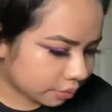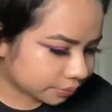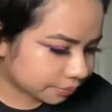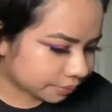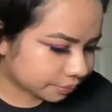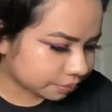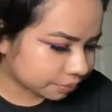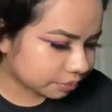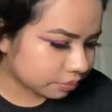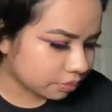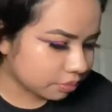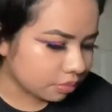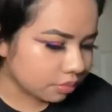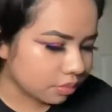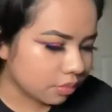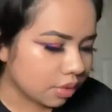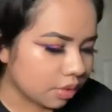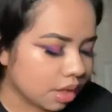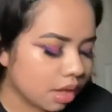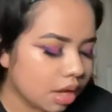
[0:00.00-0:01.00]
Now we
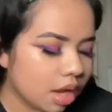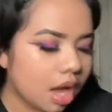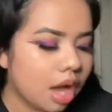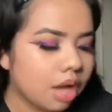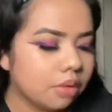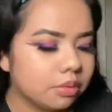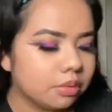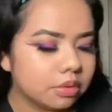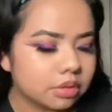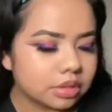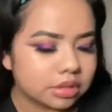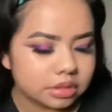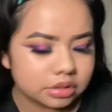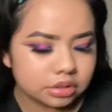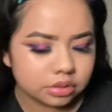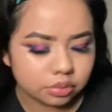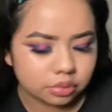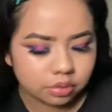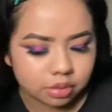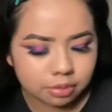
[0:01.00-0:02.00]
will be moving
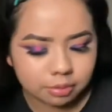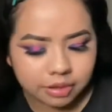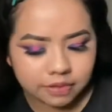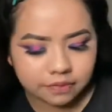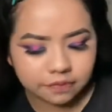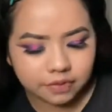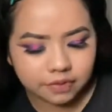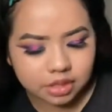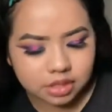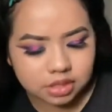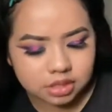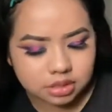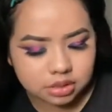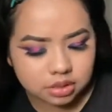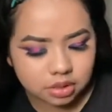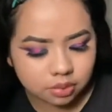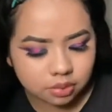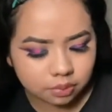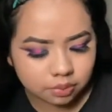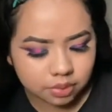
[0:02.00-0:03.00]
into
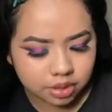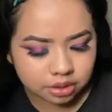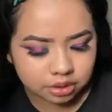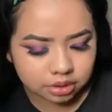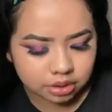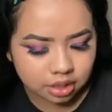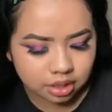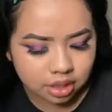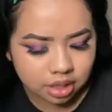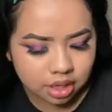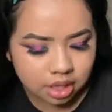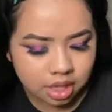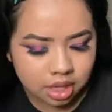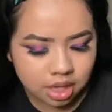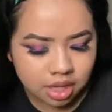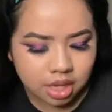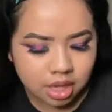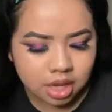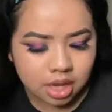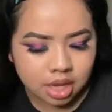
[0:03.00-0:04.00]
the contour.
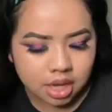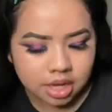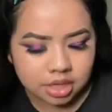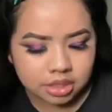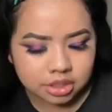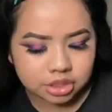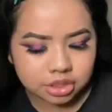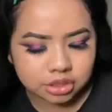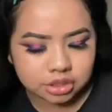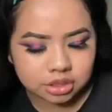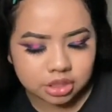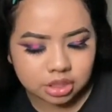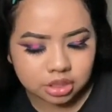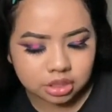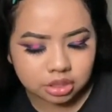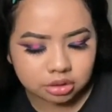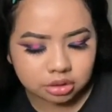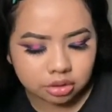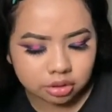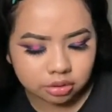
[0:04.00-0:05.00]
I will be
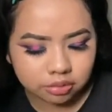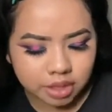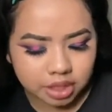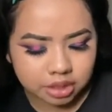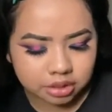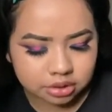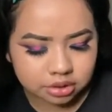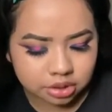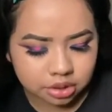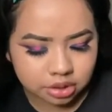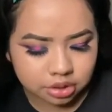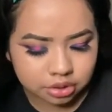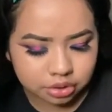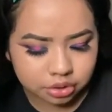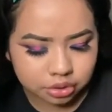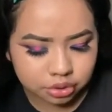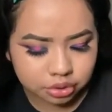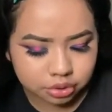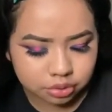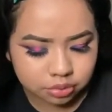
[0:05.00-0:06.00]
using
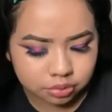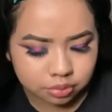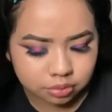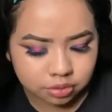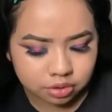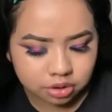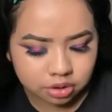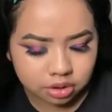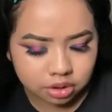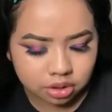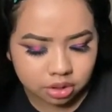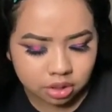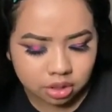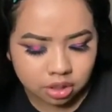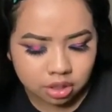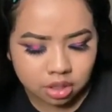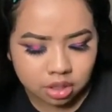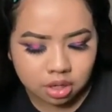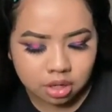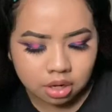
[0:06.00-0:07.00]
True
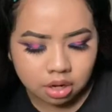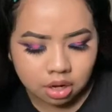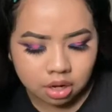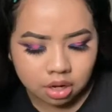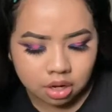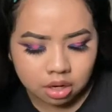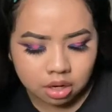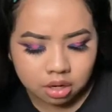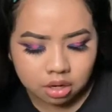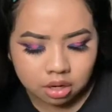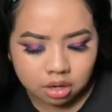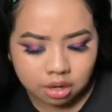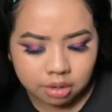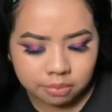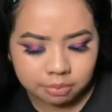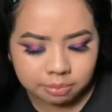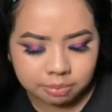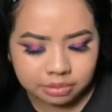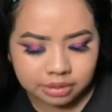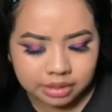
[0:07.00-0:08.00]
Complexion HD
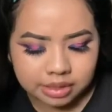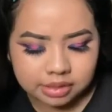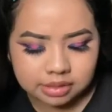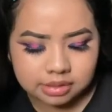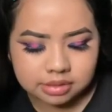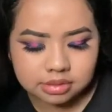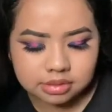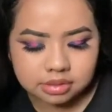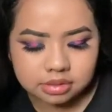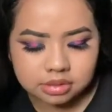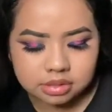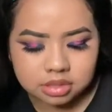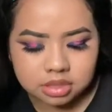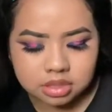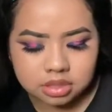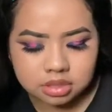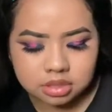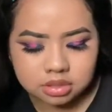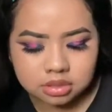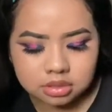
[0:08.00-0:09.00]
Corrector
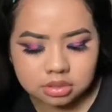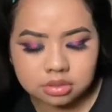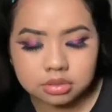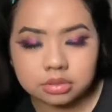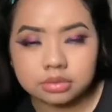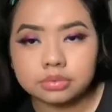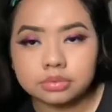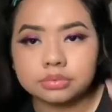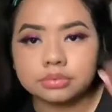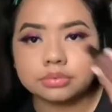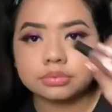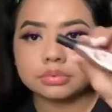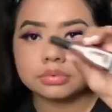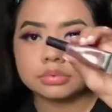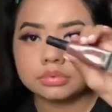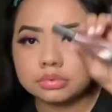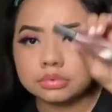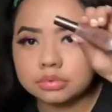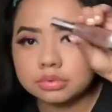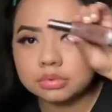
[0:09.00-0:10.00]
for
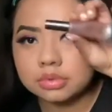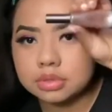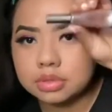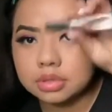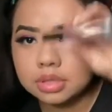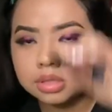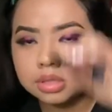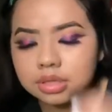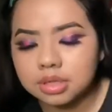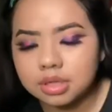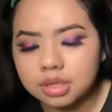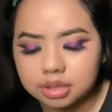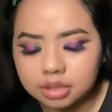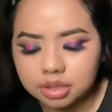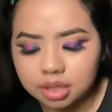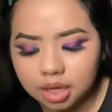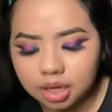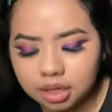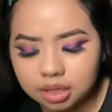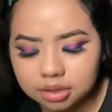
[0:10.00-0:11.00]

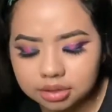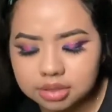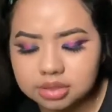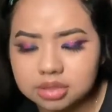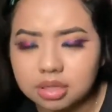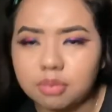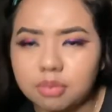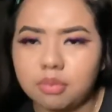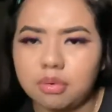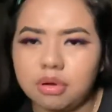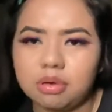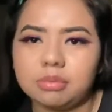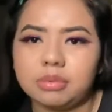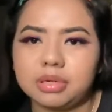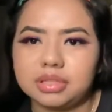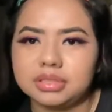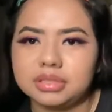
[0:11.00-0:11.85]
the contour.